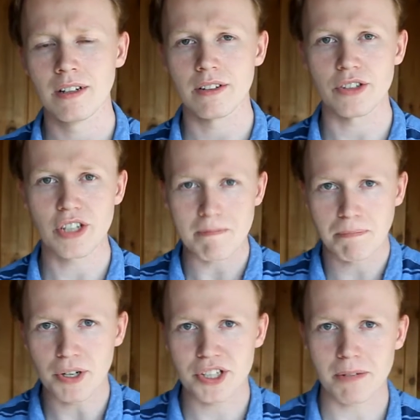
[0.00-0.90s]
The sheep
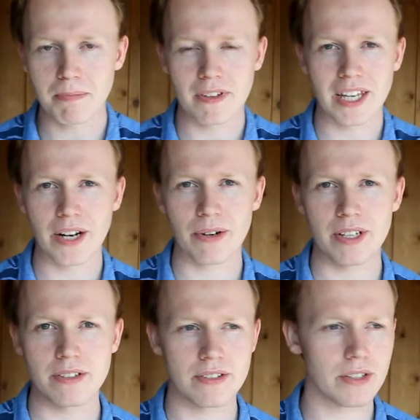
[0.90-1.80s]
bunch up in the
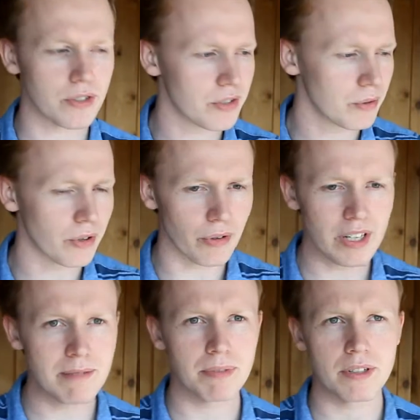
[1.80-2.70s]
areas that are still
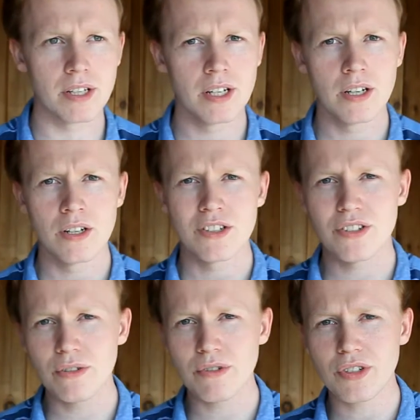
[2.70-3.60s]
green, but
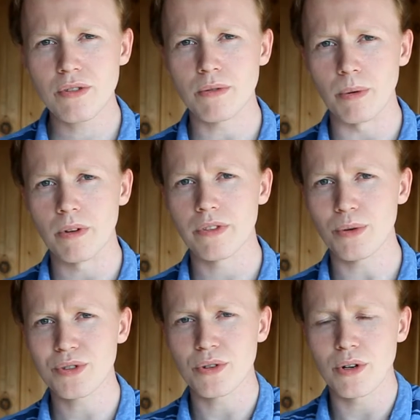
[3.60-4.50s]
soon too,
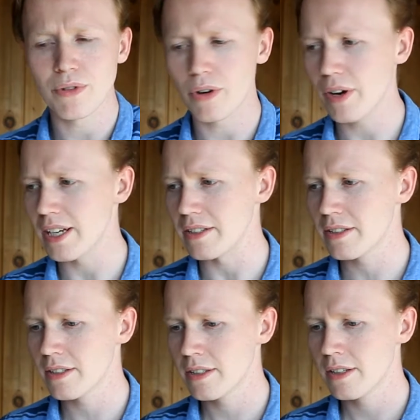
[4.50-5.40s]
those are
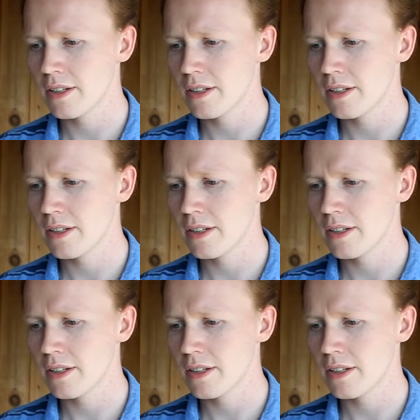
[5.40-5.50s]
overgrazed.